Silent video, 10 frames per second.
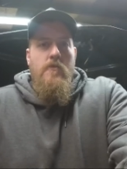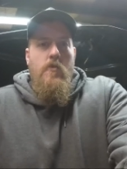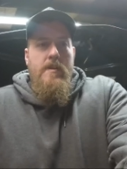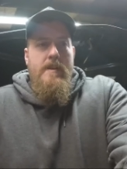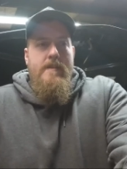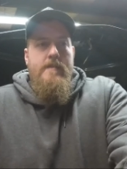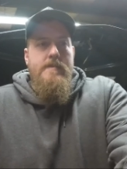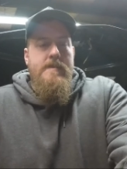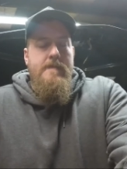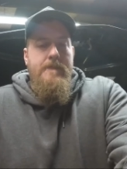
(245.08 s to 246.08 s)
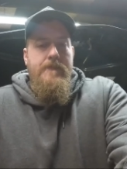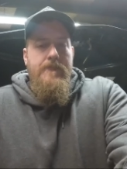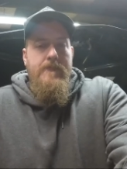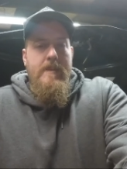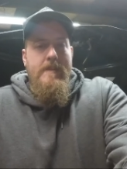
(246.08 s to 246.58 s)
what it is.
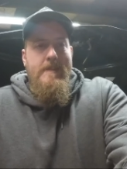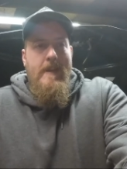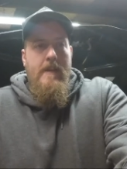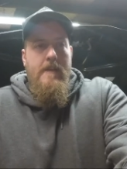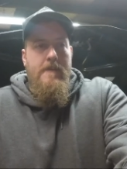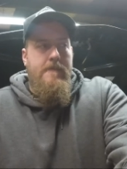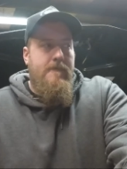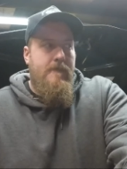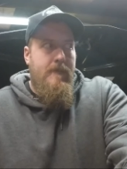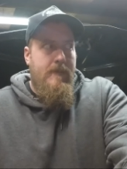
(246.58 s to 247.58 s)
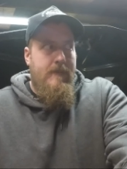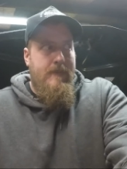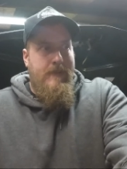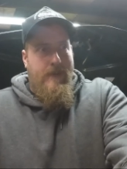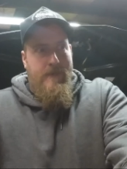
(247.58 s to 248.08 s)
Now,
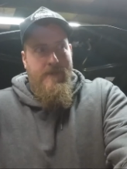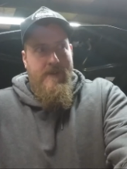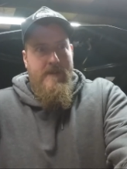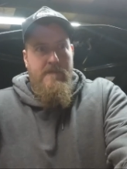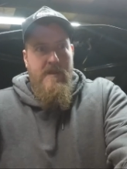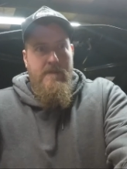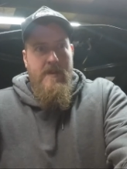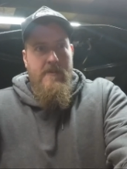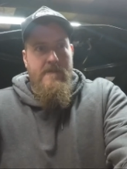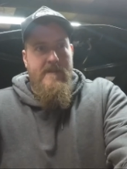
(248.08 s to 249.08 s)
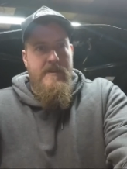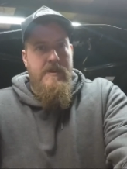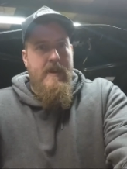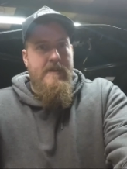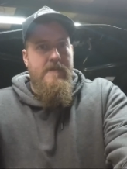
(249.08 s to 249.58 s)
you know, I'm running a bit bigger of an
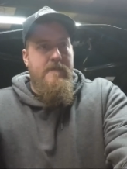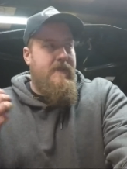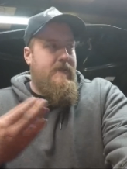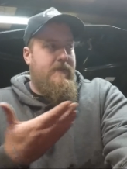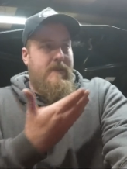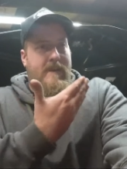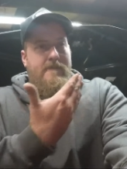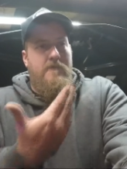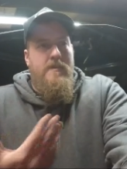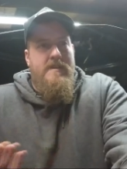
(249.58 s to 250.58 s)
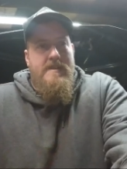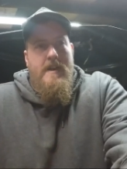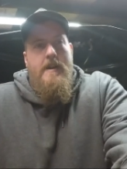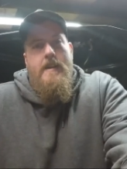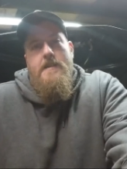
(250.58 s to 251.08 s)
injector, but you could even run
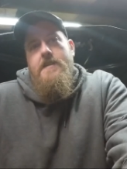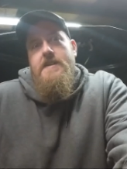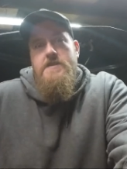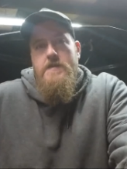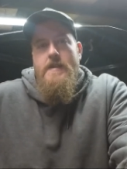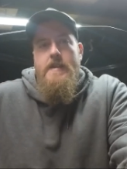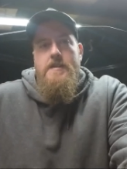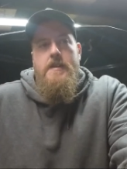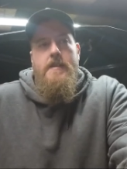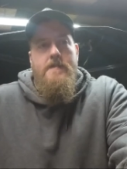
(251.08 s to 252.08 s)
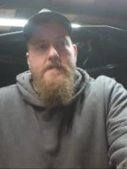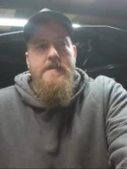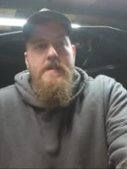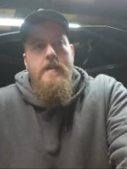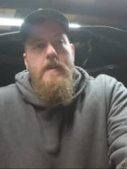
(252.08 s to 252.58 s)
stock LS truck
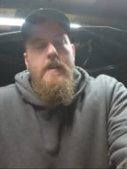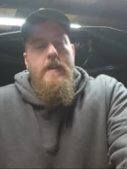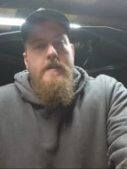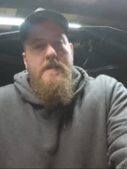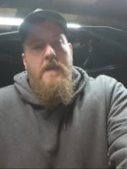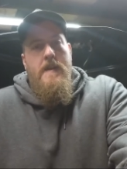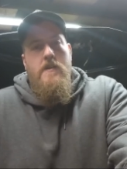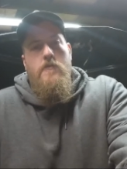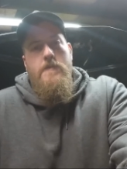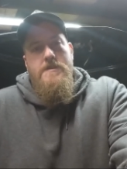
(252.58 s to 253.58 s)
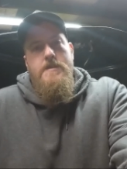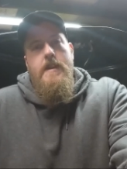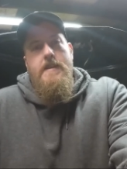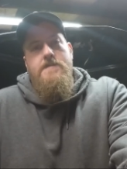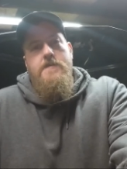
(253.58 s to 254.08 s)
injectors depending on what you
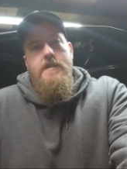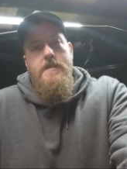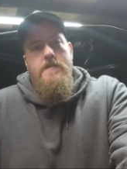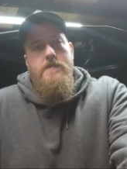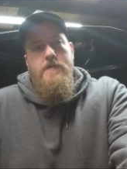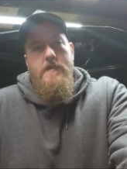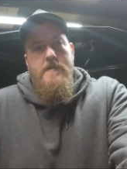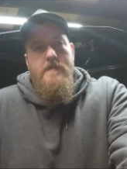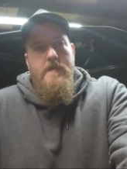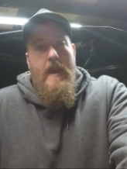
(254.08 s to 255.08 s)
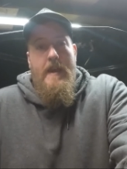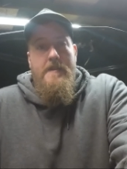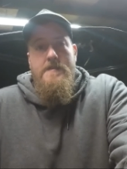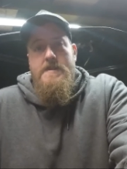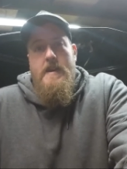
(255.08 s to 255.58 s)
guys want to do and how
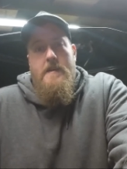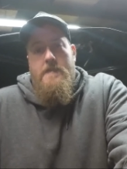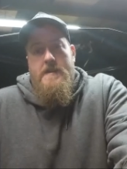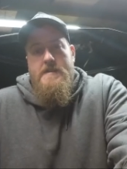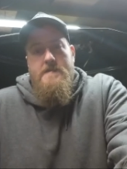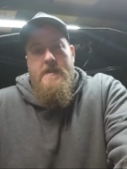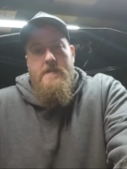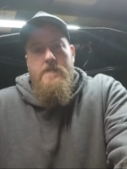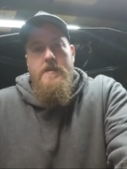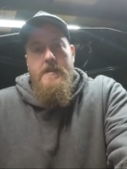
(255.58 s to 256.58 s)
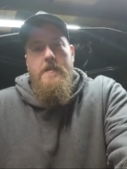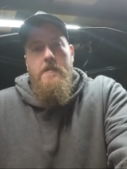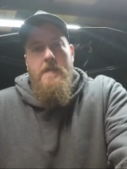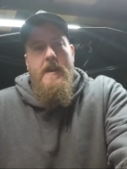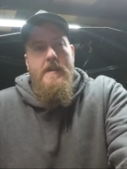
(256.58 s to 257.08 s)
your setup is. I mean, it really all
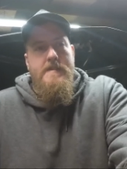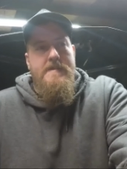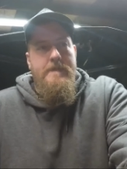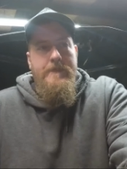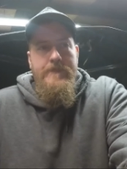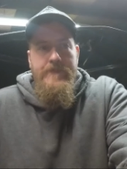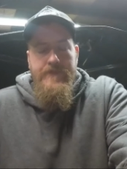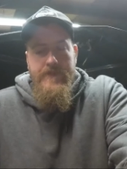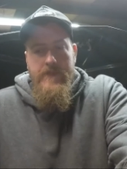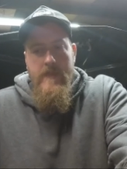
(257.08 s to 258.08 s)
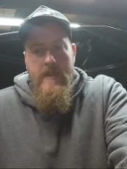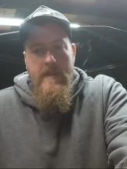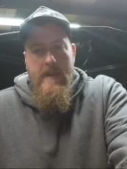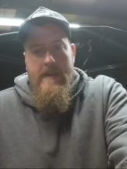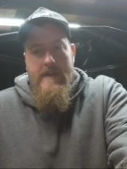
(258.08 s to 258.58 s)
depends.
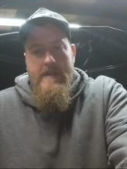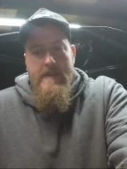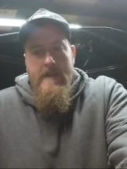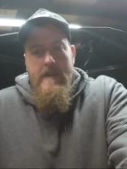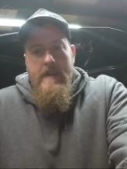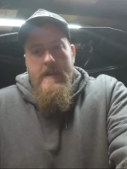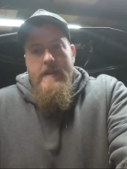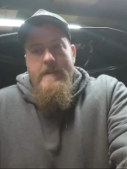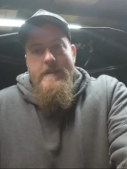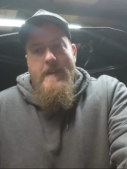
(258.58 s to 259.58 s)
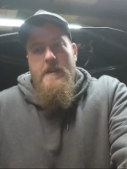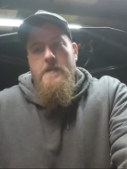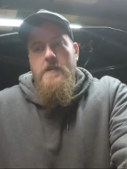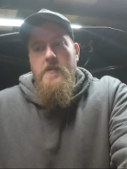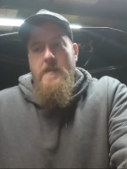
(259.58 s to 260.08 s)
Uh, now,
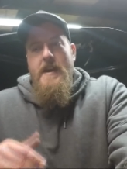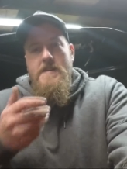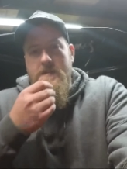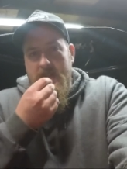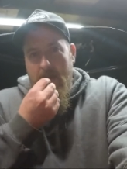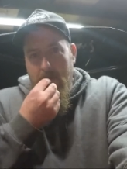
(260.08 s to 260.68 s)
going back to this, I